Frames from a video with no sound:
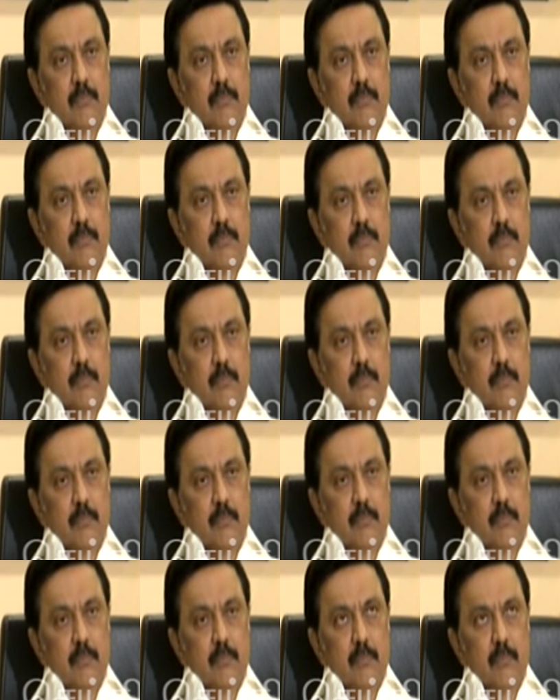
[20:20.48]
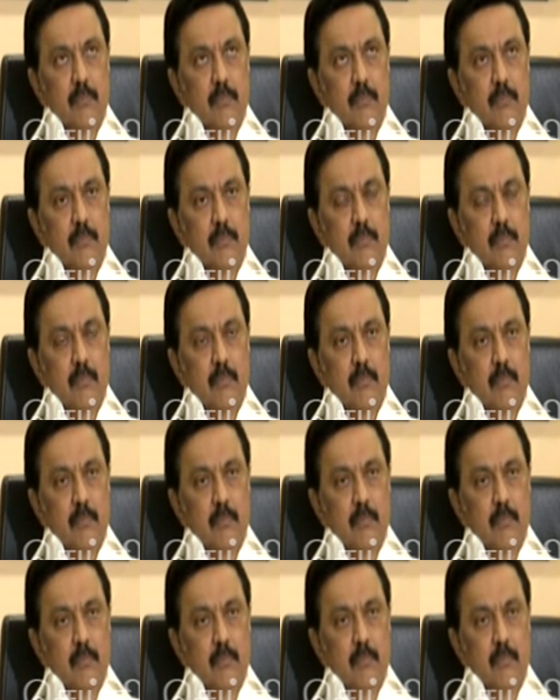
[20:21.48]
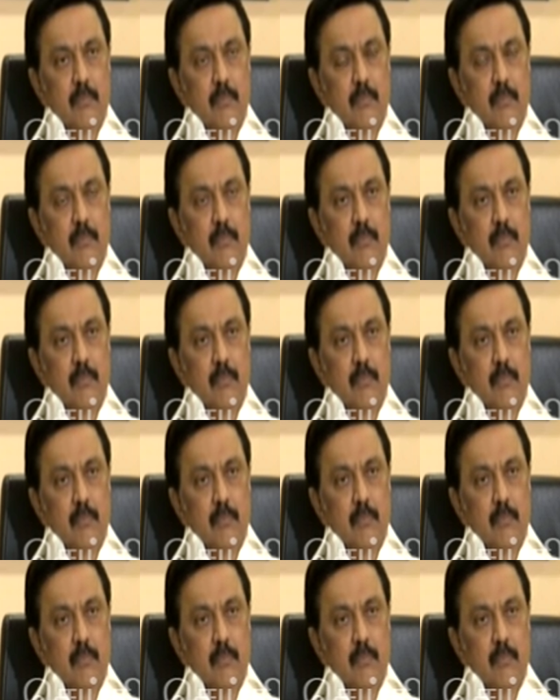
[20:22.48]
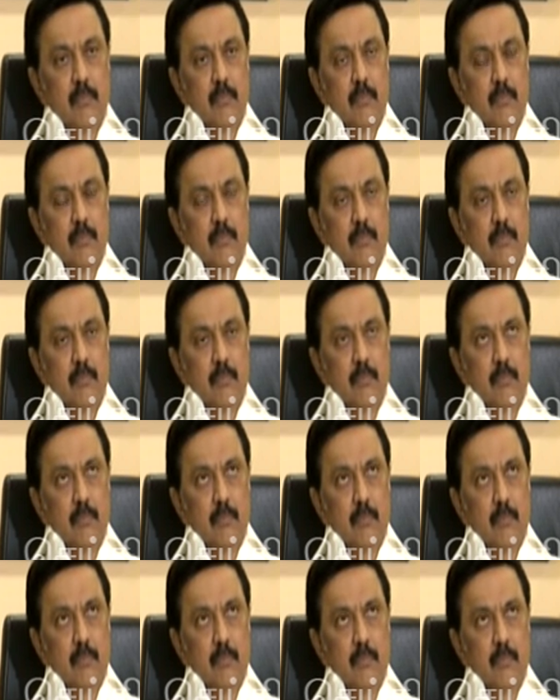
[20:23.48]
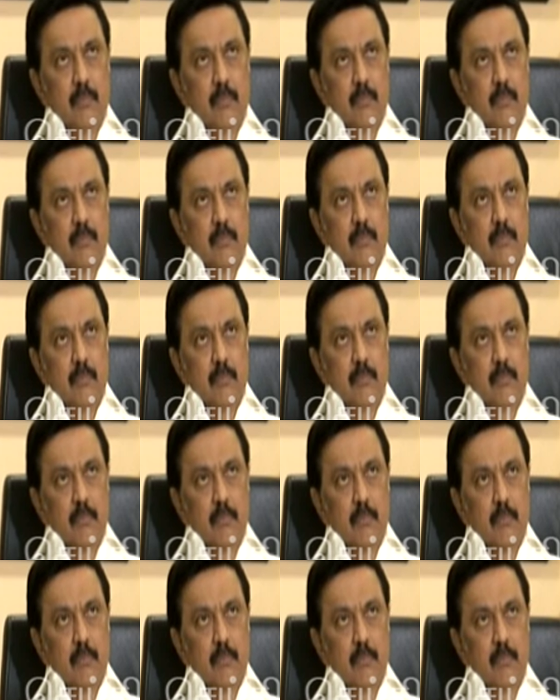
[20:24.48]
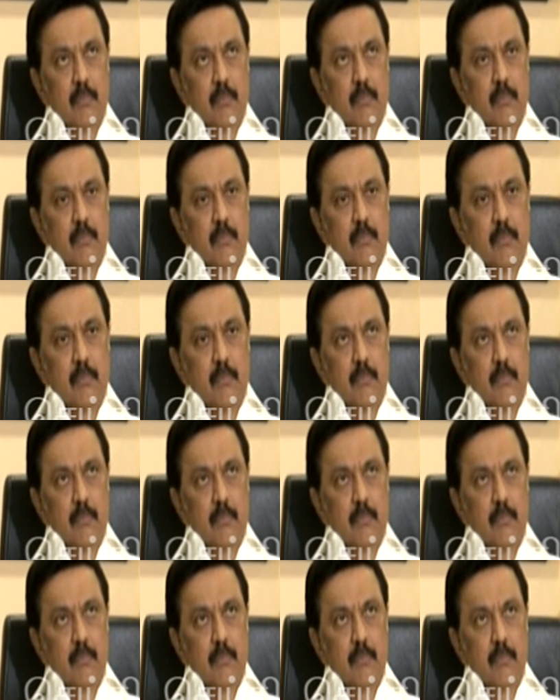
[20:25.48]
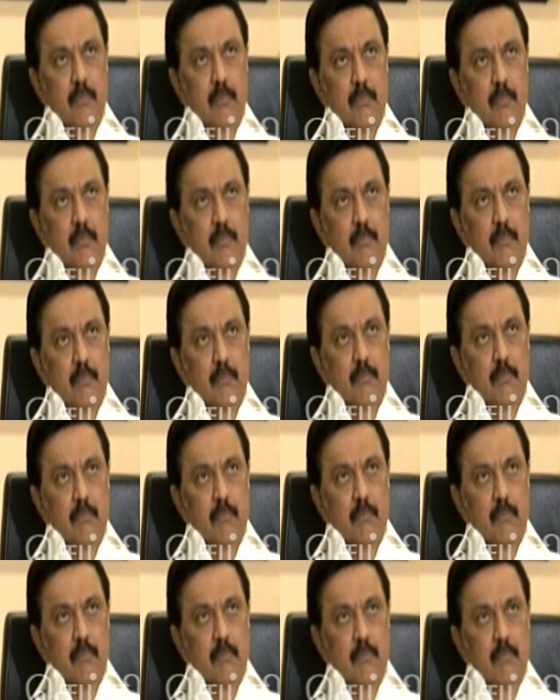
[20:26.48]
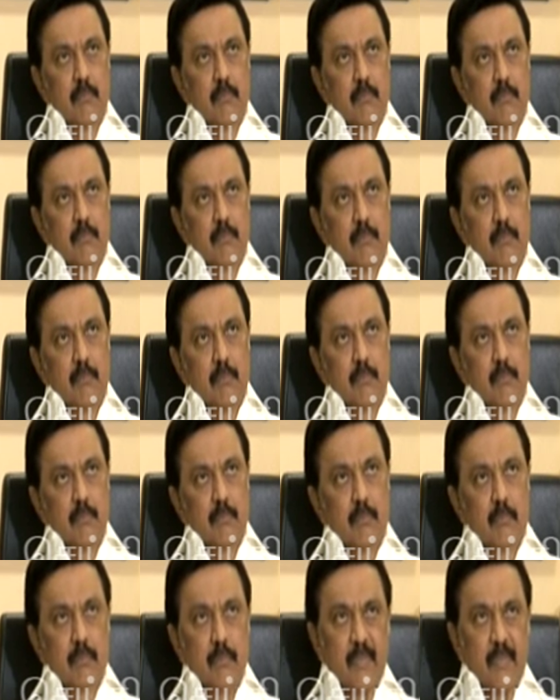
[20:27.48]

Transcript: (silent)